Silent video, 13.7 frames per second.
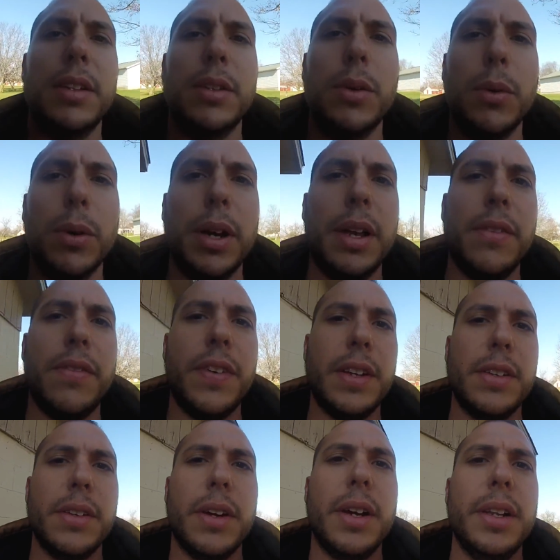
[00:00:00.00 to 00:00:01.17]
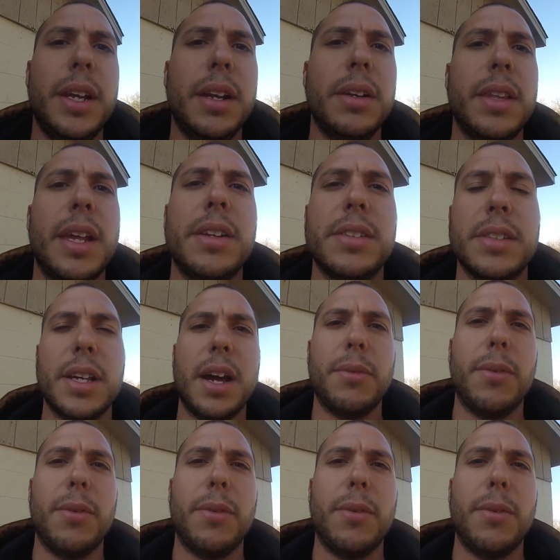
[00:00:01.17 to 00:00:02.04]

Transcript: door and fender on there that is not